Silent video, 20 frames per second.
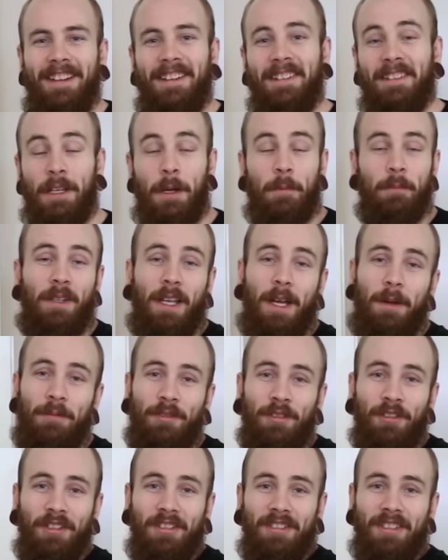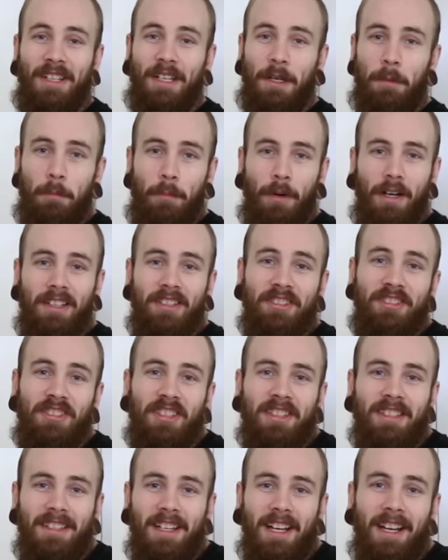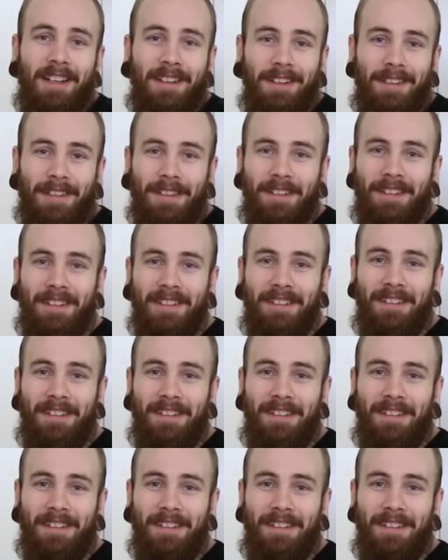sometimes you're just gonna bulge it, guys.